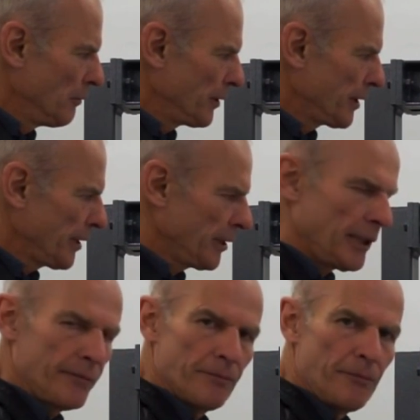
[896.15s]
we're getting
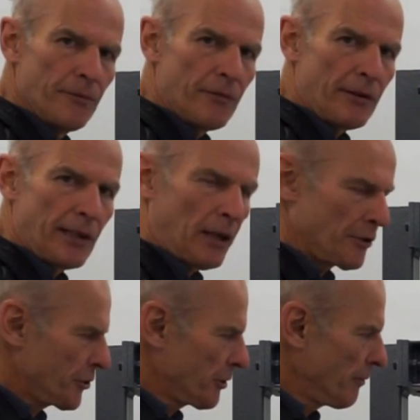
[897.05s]
even very
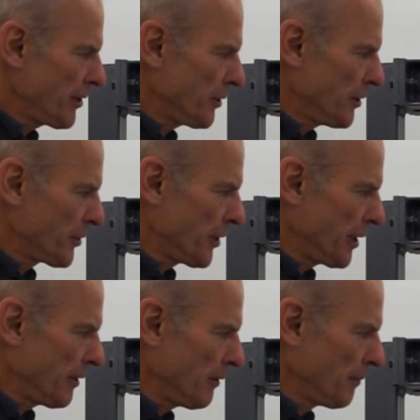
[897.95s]
close to resonance
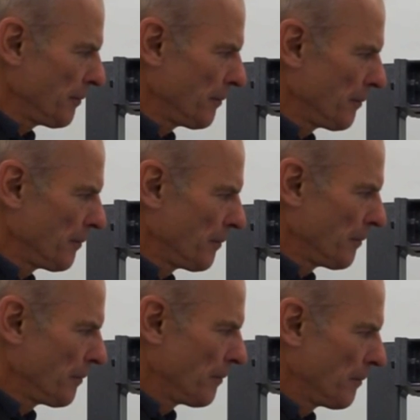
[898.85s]
now.
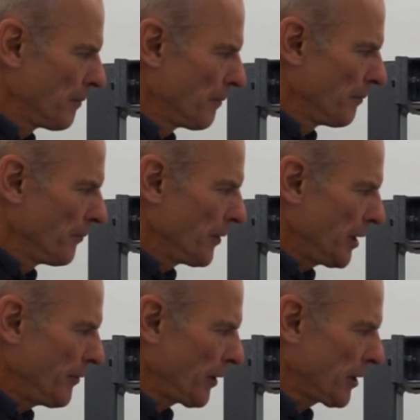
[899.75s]

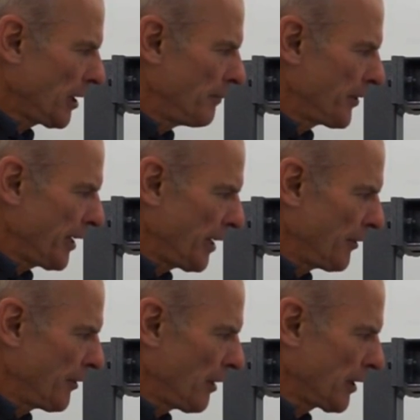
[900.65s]
And if I come
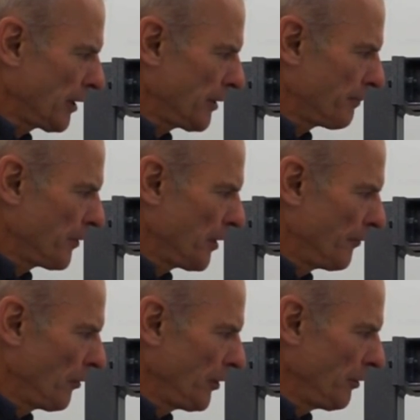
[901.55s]
down, I can
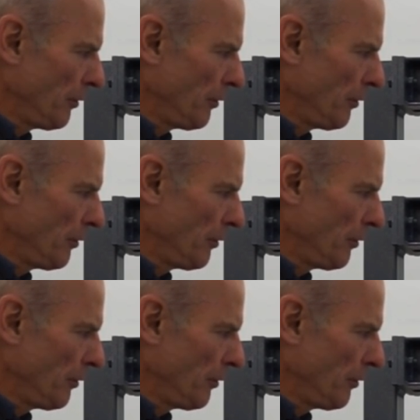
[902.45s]
avoid